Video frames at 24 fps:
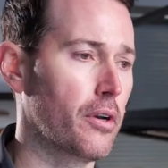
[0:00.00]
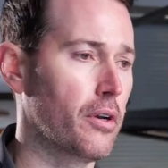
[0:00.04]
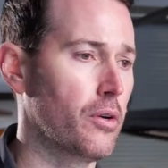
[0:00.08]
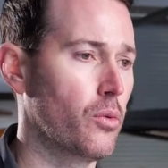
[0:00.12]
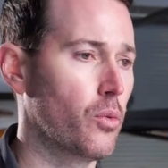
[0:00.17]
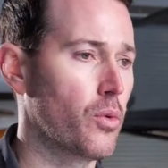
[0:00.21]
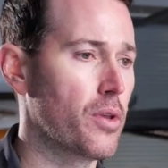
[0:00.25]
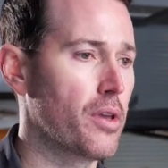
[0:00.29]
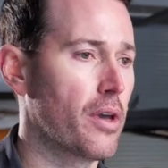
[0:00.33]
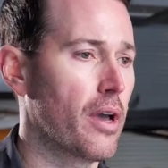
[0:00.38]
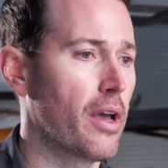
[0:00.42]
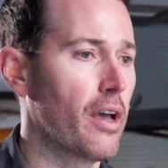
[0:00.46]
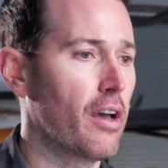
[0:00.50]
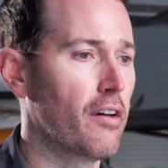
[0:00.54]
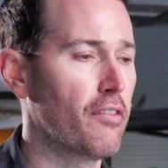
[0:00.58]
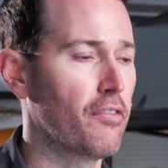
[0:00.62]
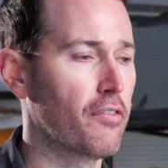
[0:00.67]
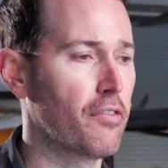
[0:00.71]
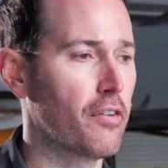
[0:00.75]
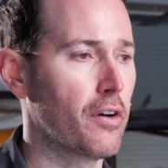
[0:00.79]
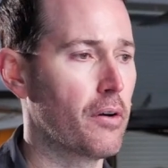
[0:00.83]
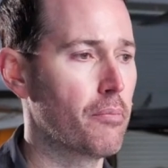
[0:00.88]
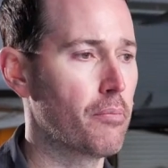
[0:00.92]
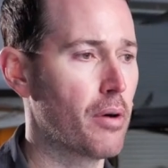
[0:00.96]
We
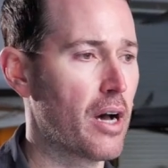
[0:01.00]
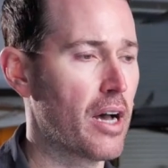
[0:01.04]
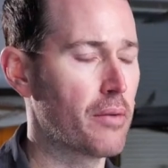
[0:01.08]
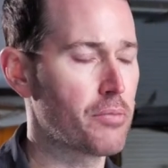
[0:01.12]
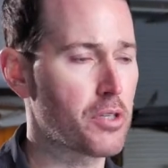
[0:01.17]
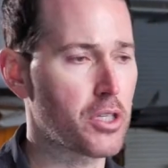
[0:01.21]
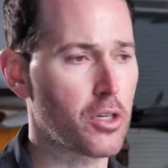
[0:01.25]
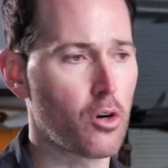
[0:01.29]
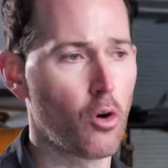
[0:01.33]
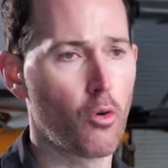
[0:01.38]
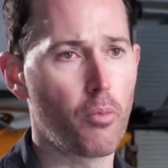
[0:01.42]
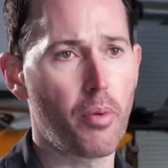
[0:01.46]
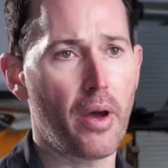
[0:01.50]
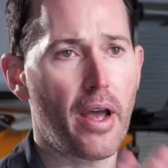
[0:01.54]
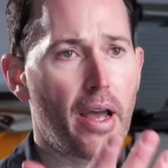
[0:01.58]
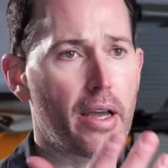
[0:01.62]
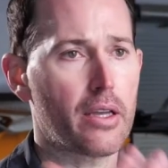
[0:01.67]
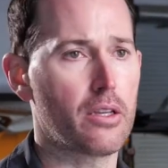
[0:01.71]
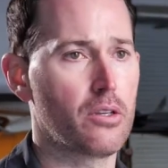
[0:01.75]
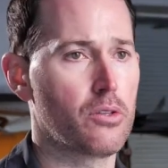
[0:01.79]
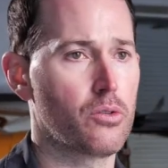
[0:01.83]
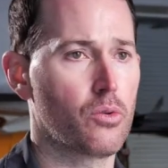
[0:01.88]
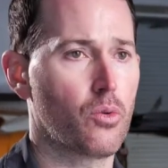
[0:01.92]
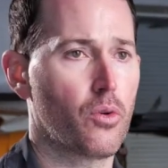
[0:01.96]
have Bob Skopak,
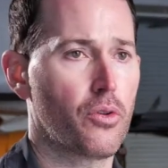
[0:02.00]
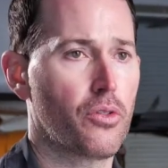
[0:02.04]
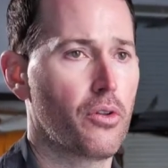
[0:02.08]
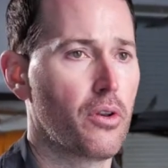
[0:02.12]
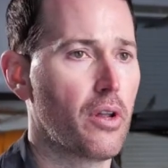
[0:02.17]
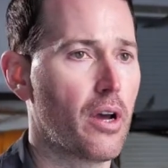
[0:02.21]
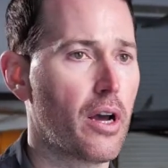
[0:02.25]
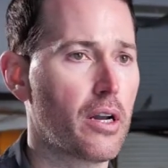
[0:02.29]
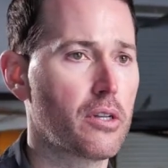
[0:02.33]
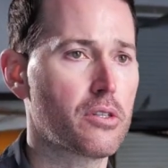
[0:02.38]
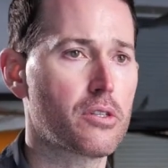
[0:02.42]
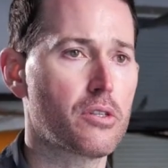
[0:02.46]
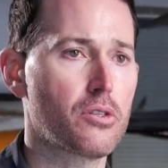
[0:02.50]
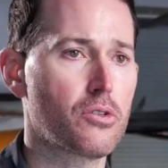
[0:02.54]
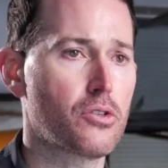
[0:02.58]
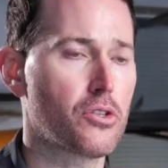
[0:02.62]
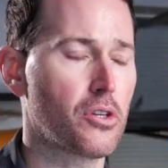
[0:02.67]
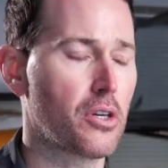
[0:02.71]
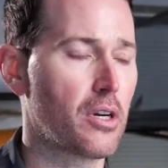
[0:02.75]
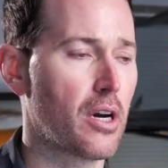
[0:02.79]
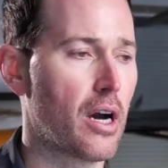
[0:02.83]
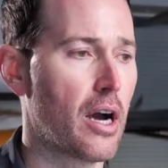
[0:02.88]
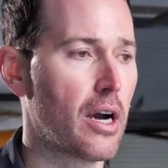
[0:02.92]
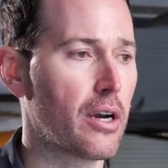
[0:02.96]
he's an orthodontist in
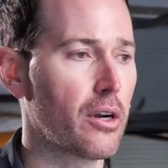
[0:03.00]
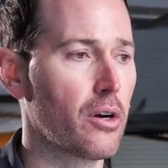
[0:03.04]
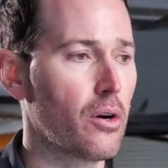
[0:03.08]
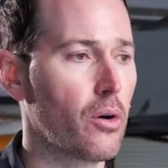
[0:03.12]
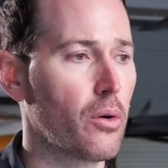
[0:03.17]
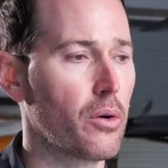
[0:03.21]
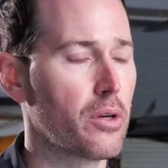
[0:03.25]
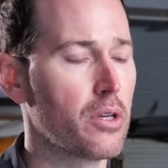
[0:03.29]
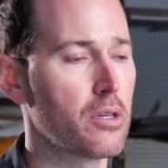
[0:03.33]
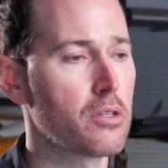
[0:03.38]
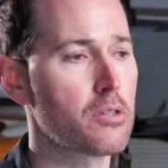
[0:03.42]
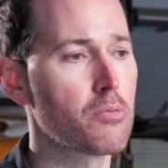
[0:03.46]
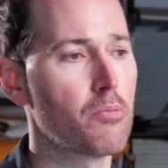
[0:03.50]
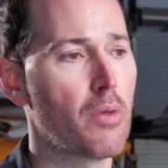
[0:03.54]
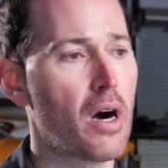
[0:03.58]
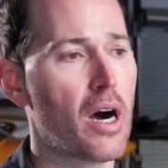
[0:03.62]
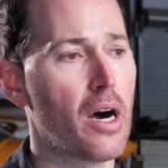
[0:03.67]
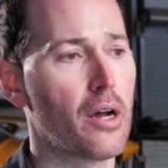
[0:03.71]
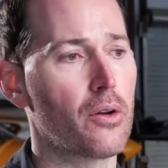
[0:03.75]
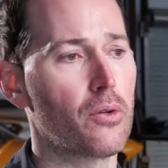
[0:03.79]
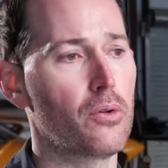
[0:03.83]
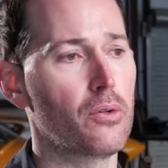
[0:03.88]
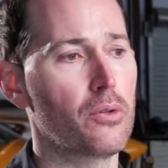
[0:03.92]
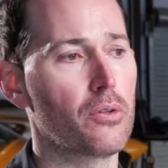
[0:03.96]
Chicago. His
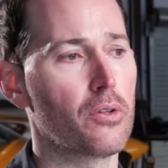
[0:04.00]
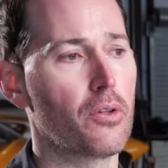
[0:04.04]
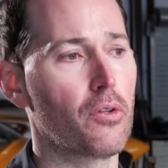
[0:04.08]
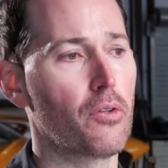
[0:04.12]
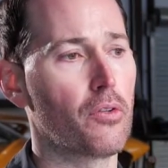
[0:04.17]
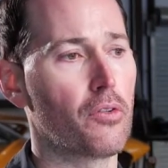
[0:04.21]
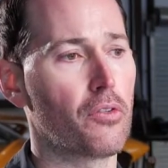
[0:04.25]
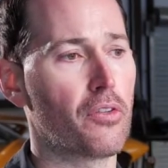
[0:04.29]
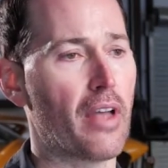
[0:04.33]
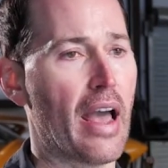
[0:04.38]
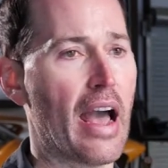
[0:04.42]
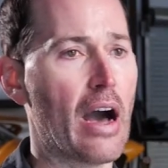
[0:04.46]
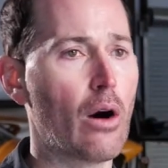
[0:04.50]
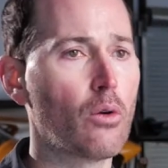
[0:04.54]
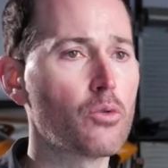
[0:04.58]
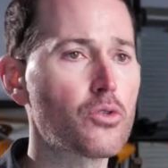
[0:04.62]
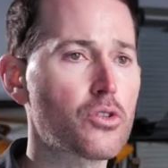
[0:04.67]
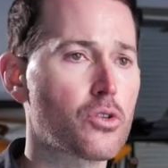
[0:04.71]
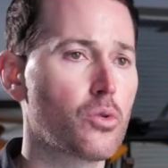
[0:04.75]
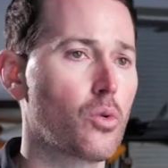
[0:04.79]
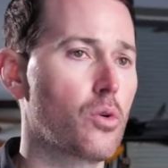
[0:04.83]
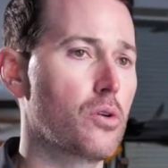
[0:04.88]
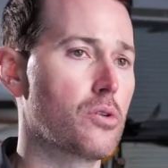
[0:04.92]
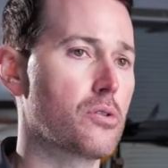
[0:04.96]
model is
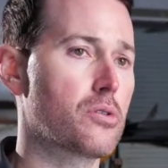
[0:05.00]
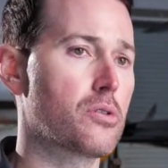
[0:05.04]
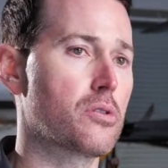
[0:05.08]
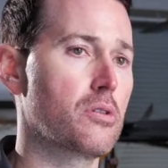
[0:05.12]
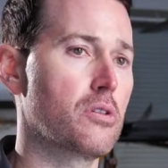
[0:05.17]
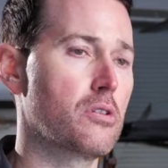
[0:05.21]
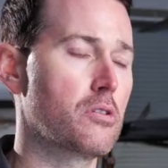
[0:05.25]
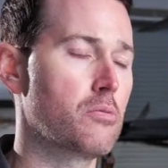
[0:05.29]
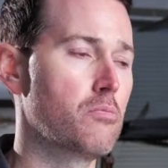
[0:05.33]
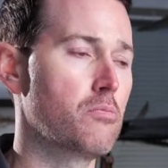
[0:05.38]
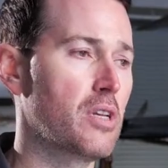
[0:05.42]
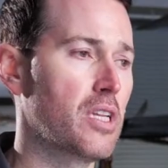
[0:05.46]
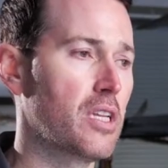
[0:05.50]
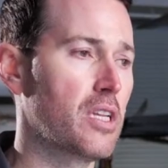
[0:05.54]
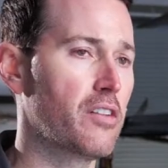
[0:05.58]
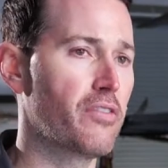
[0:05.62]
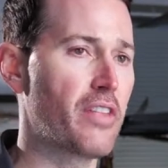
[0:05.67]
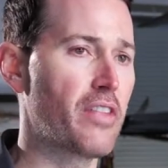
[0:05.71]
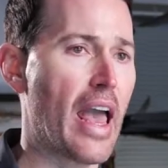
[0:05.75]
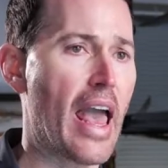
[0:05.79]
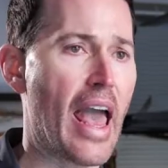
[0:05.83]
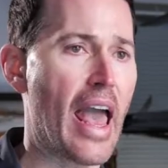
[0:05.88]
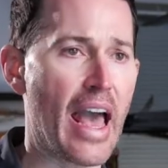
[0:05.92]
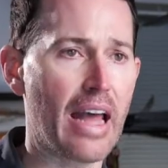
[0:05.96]
outsource as many of
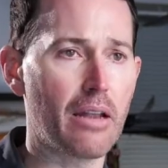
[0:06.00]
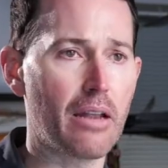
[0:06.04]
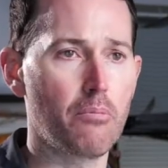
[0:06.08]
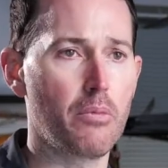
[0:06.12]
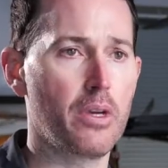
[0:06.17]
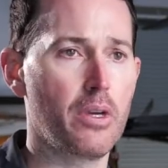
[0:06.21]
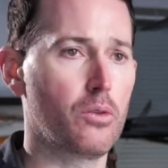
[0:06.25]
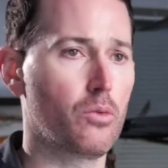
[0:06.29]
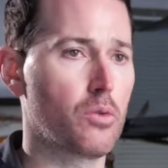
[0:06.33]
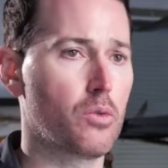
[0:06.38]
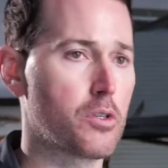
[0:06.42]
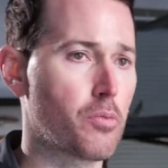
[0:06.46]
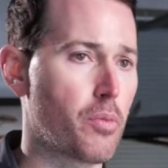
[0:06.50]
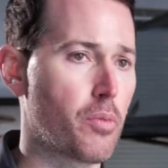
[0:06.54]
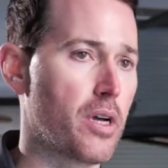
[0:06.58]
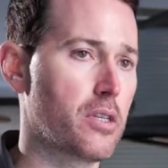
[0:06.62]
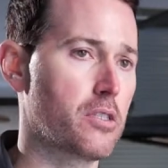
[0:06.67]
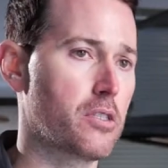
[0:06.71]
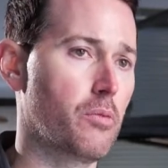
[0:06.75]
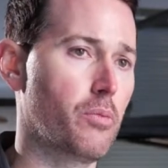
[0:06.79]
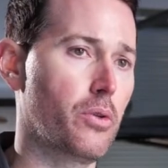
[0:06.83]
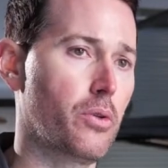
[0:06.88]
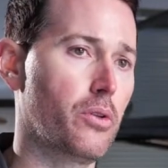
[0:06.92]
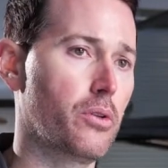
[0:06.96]
the admin
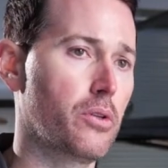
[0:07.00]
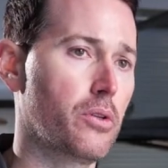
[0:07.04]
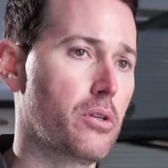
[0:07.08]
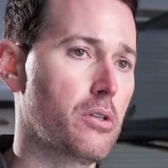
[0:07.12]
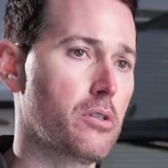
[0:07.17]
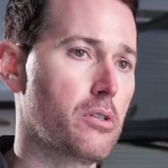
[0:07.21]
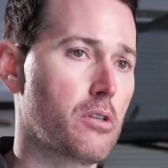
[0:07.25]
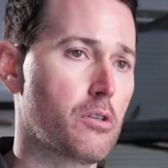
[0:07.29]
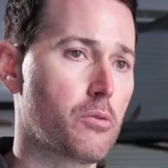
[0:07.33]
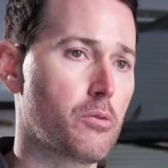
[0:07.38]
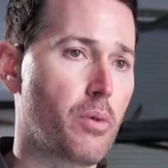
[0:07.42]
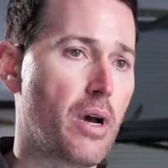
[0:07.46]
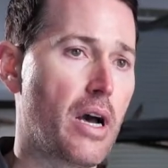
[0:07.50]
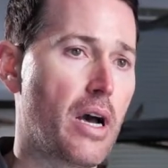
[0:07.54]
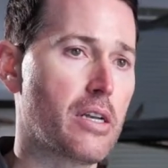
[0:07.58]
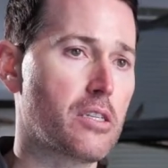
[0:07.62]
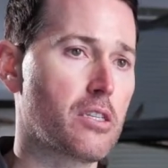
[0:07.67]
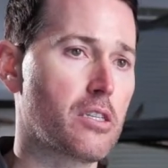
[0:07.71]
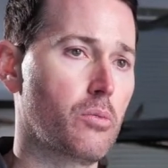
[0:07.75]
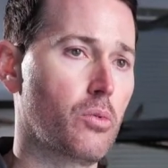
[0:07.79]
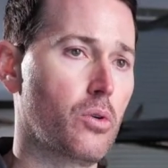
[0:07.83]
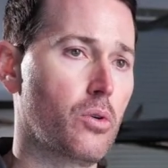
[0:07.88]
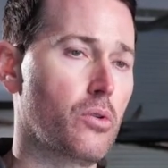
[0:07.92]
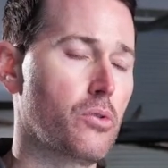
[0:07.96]
responsibilities as
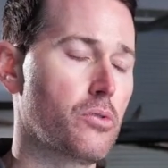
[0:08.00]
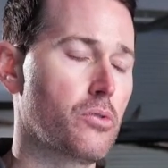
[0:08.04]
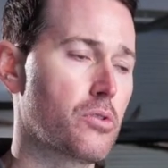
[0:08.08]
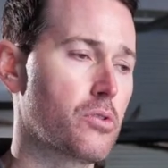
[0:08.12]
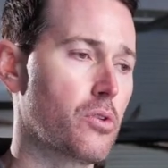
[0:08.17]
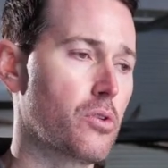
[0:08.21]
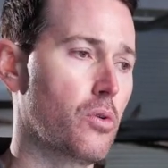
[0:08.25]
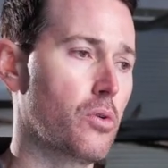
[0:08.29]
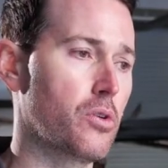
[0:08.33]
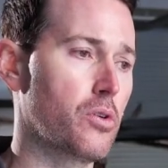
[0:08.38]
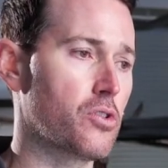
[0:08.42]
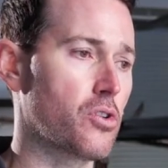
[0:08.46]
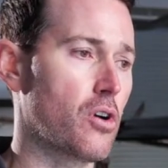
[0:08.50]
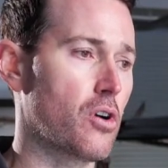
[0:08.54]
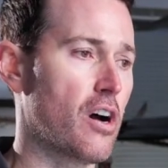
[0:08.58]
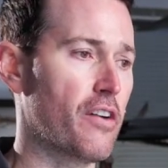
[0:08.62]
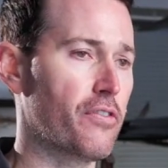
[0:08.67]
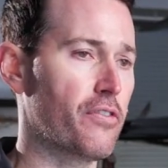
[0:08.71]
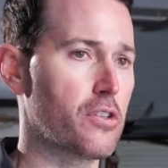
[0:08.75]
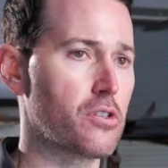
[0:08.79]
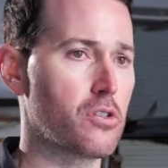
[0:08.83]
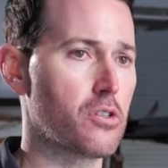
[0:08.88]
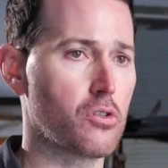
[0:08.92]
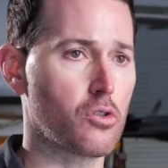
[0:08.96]
possible. So his
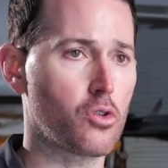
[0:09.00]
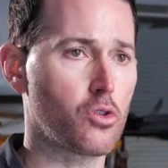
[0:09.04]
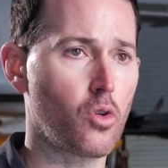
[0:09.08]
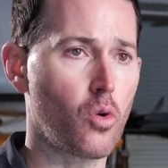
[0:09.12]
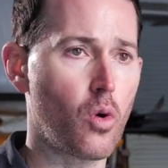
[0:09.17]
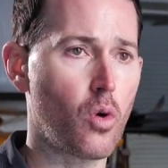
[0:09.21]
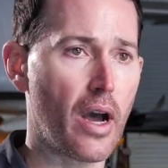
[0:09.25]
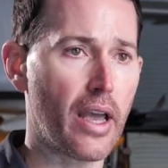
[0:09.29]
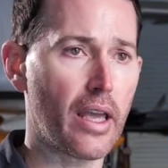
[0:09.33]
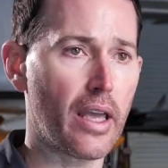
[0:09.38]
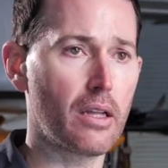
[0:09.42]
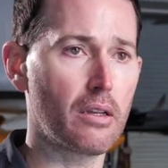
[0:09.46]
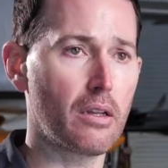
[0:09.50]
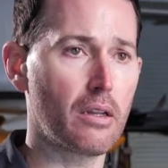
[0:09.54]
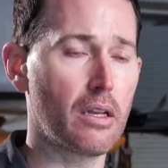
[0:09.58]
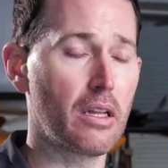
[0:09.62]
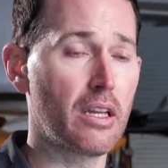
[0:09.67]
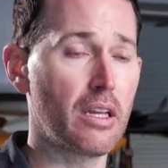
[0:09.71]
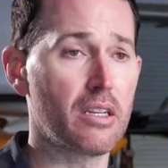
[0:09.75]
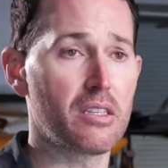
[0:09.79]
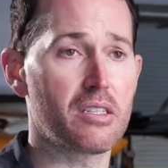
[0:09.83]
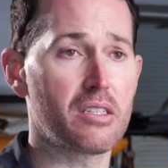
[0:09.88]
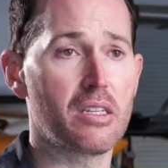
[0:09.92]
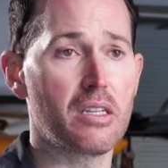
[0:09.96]
office is quiet and
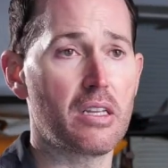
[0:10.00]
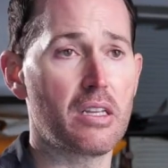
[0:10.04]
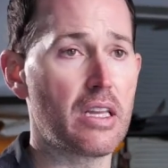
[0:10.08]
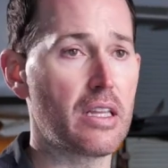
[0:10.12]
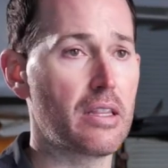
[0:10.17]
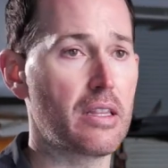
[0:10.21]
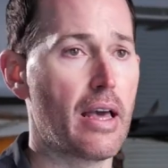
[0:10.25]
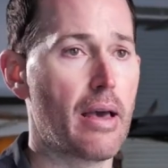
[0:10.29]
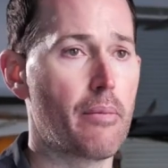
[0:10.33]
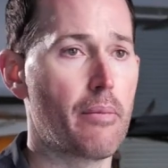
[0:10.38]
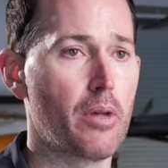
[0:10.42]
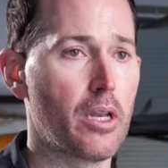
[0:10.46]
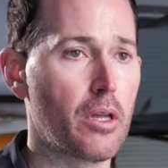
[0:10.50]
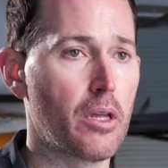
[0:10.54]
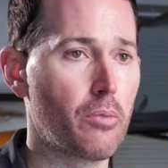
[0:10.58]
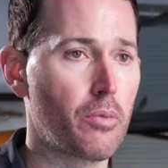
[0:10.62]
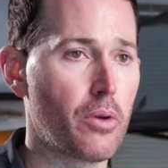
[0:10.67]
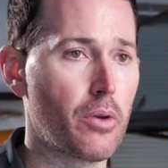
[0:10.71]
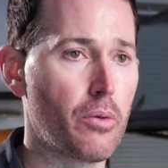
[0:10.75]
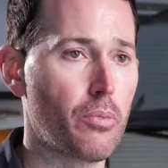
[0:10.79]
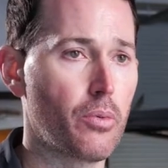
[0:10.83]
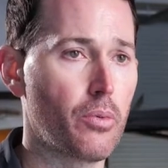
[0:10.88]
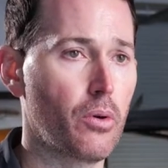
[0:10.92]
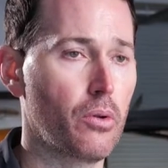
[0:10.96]
he doesn't need that many
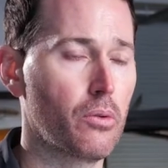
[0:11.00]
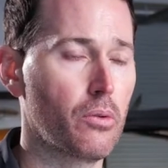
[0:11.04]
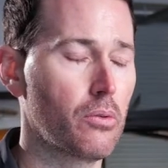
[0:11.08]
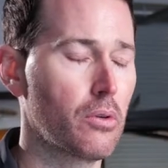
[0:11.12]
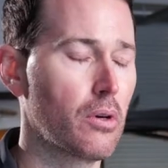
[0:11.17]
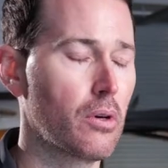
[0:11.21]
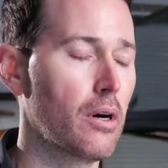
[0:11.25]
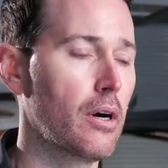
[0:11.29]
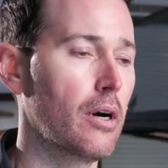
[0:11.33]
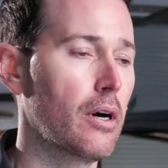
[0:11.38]
people.